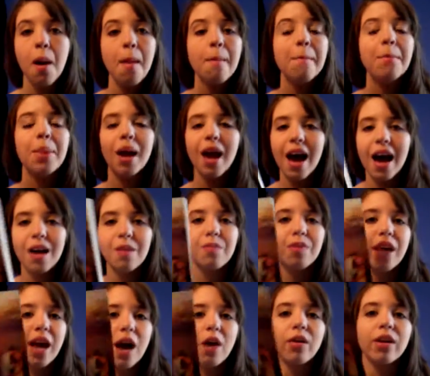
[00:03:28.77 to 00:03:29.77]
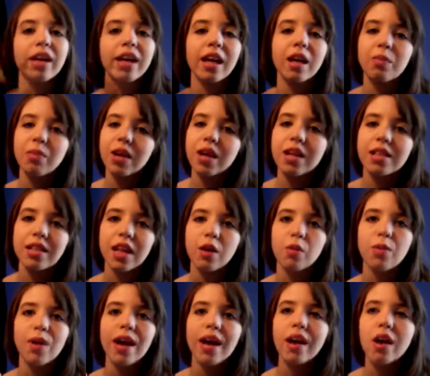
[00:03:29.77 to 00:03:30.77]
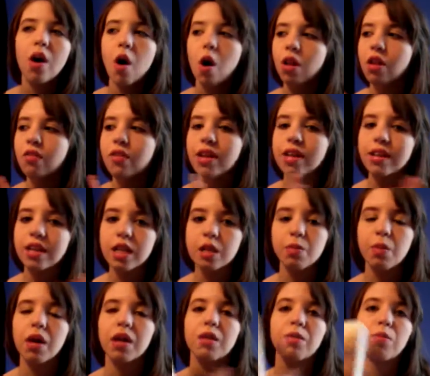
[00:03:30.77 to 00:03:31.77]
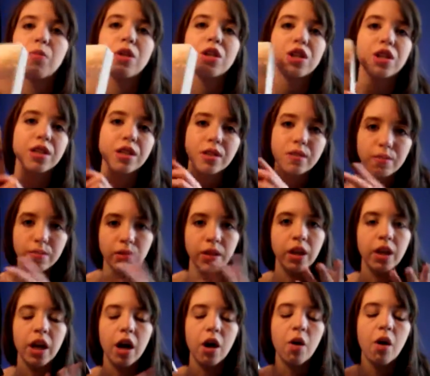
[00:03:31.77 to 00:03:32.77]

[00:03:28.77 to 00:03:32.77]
but I'm counting it because I read all of it this month, which is, you know.